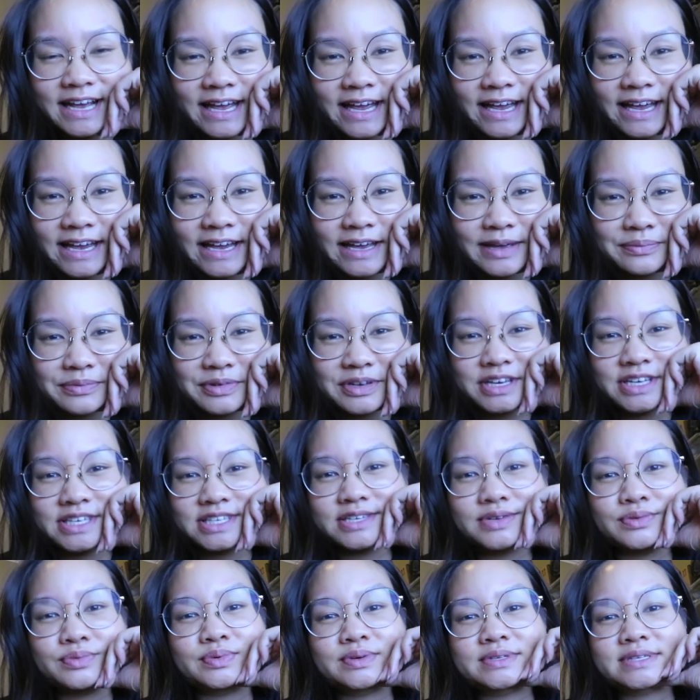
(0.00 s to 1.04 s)
And because
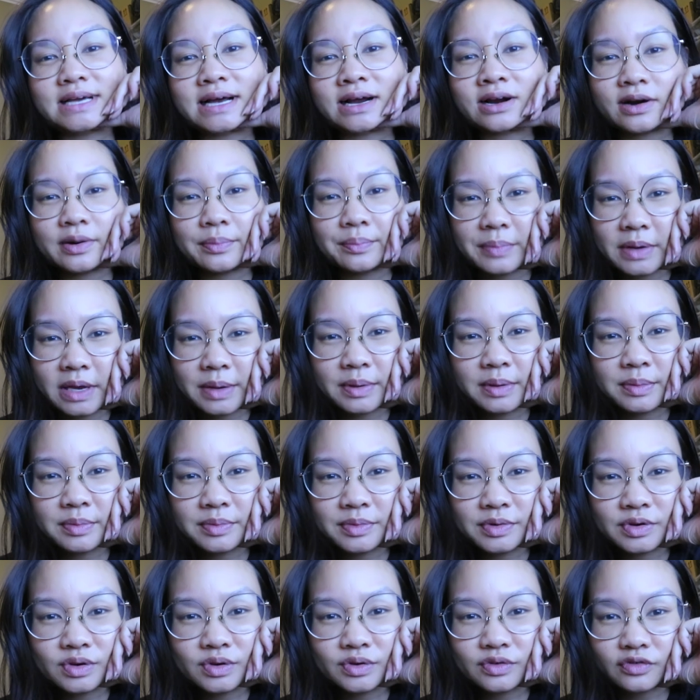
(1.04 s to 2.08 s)
it was our baby
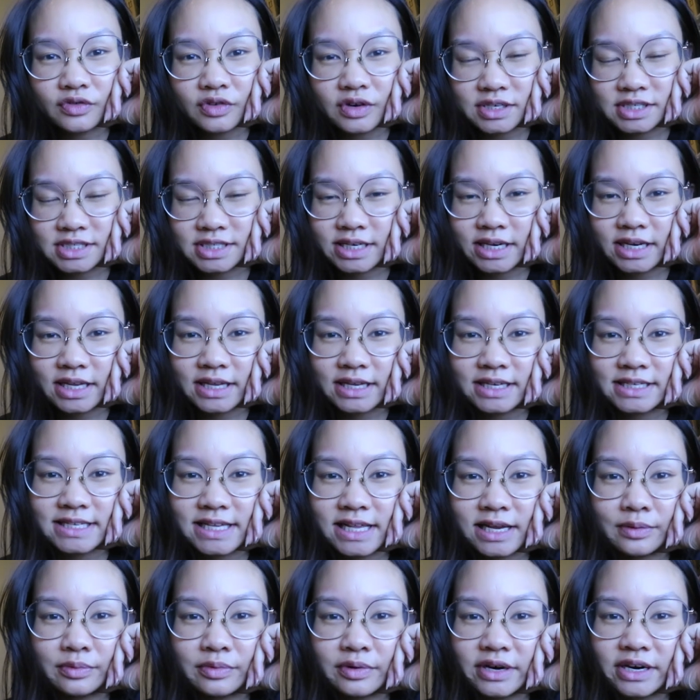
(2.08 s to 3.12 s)
moon for us to kind of like
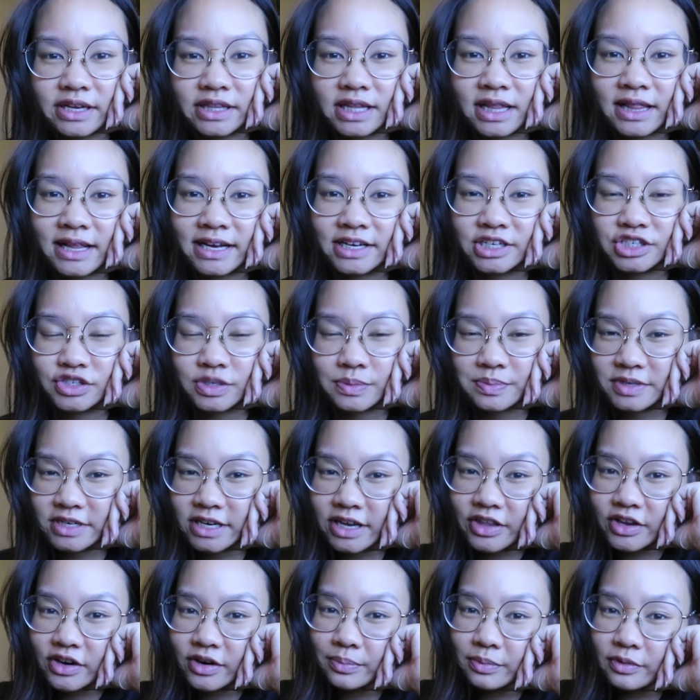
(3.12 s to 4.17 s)
celebrate the last trip
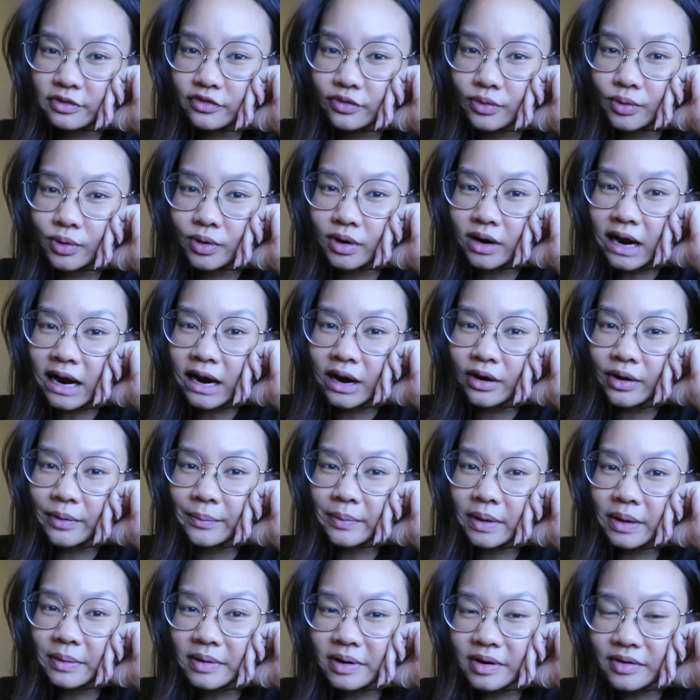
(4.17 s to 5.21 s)
together before our
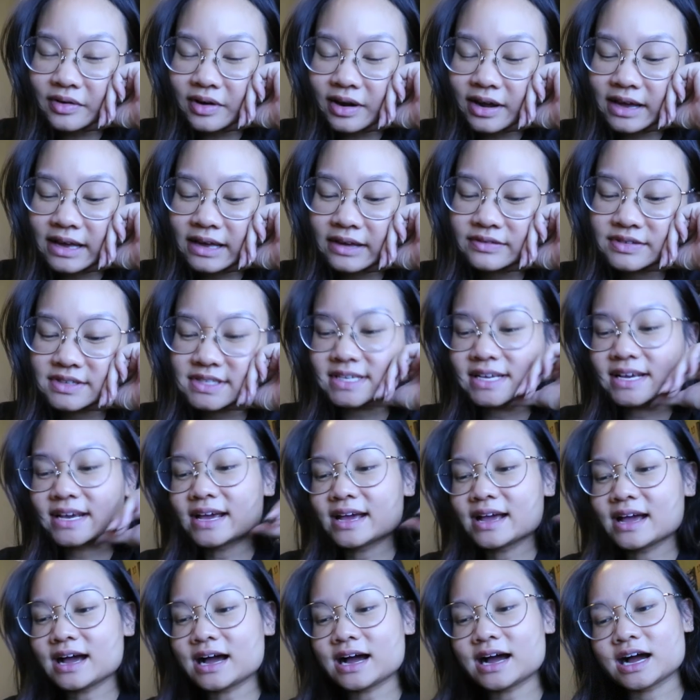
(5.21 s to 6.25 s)
baby arrives,
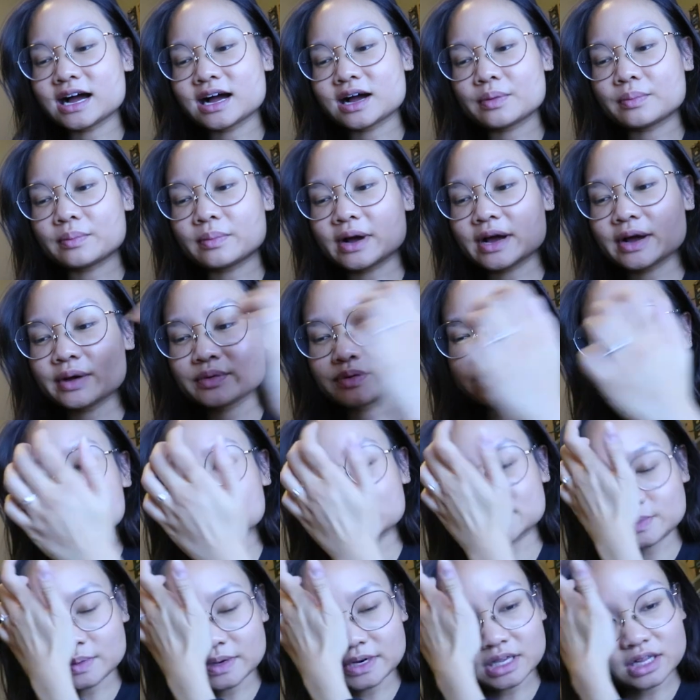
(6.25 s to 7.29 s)
I was
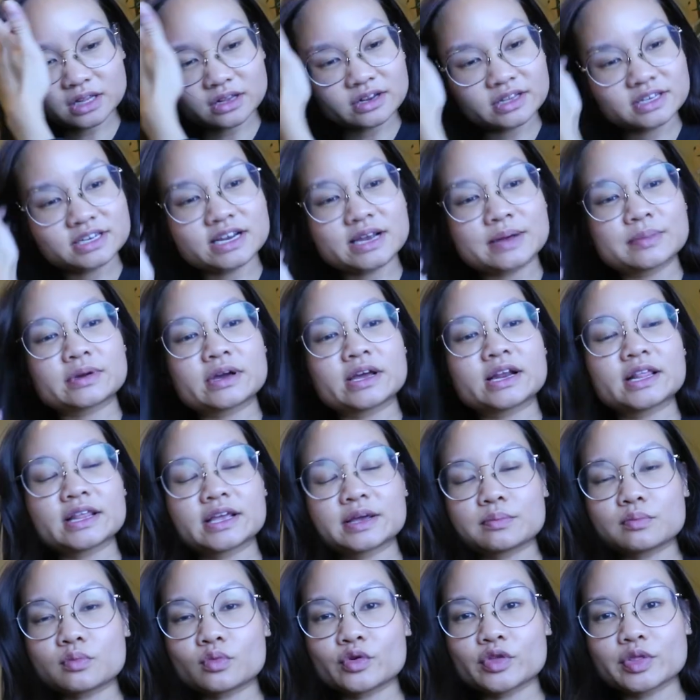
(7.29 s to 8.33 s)
spending a lot of time kind of
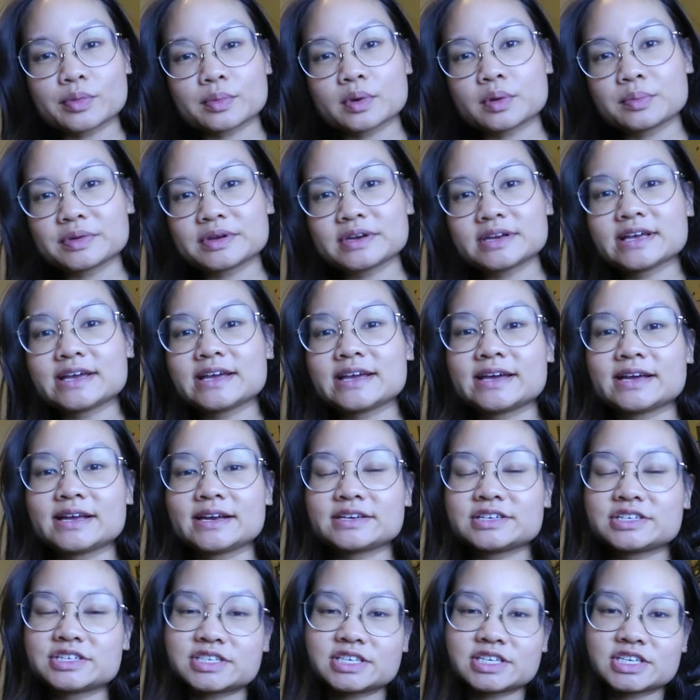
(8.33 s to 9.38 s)
like more in the moment
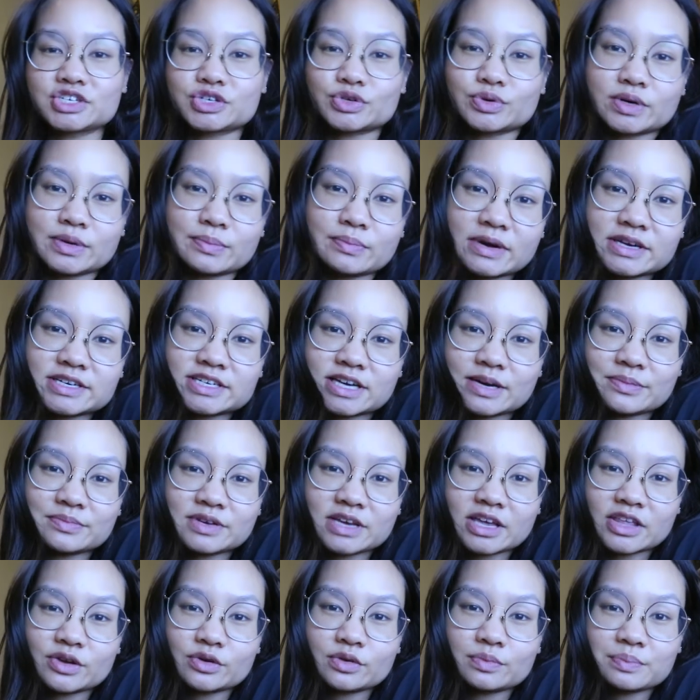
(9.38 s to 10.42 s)
and just enjoying my time
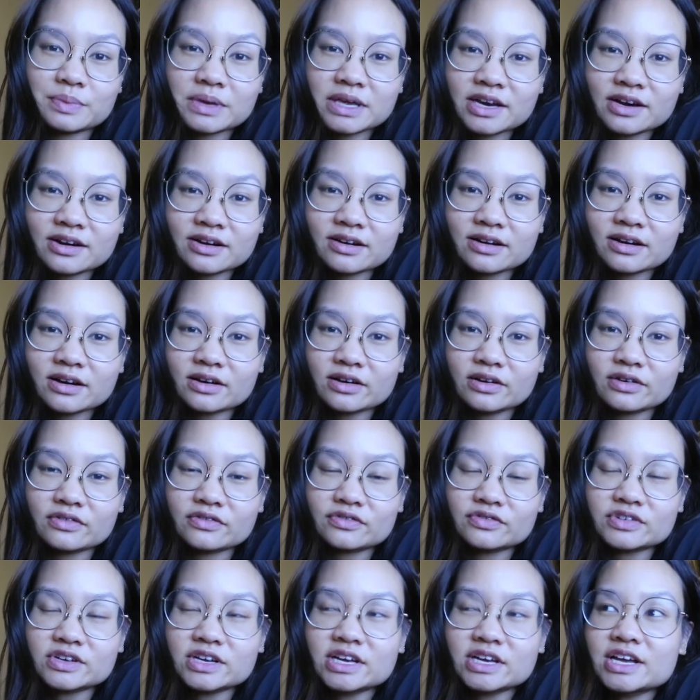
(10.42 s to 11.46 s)
together with Peter, of
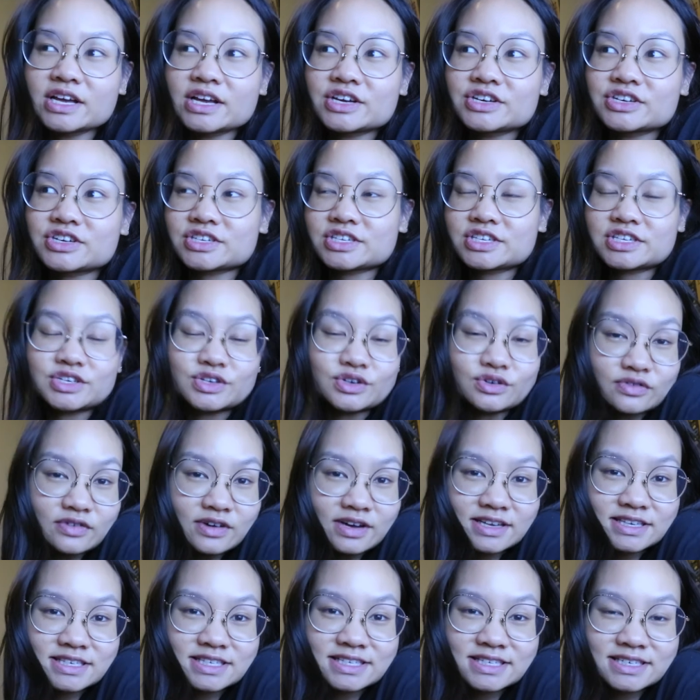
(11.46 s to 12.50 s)
just the 2 of
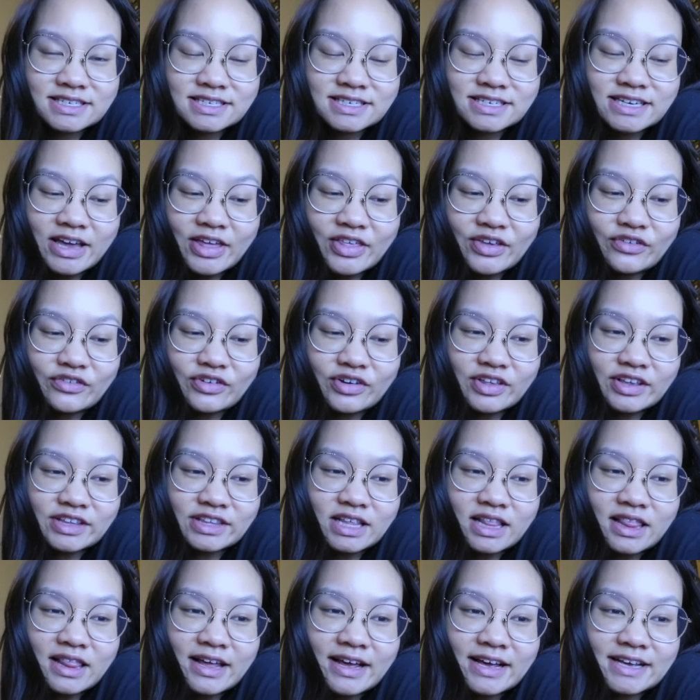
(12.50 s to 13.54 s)
us together for like
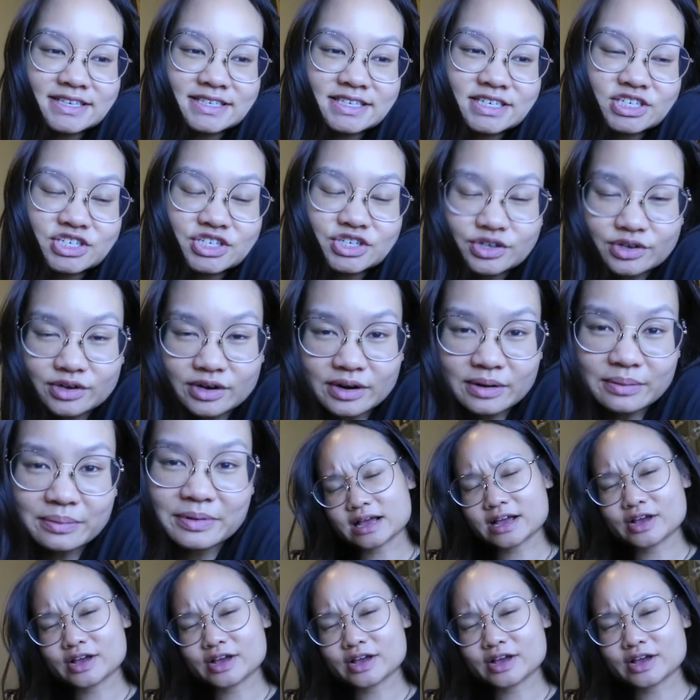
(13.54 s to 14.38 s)
the last trip.